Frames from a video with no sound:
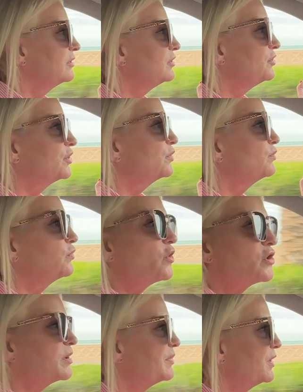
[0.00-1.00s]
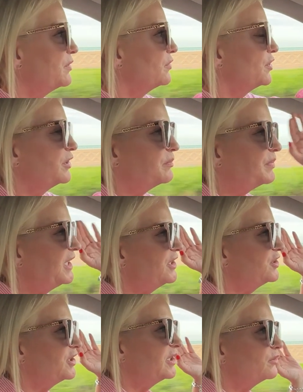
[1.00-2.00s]
You can walk about on the
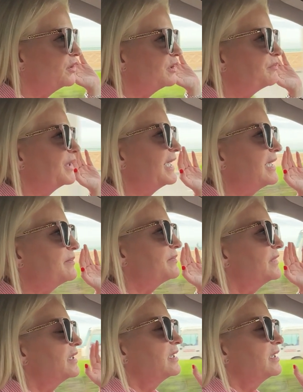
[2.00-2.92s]
beach here on the Palm.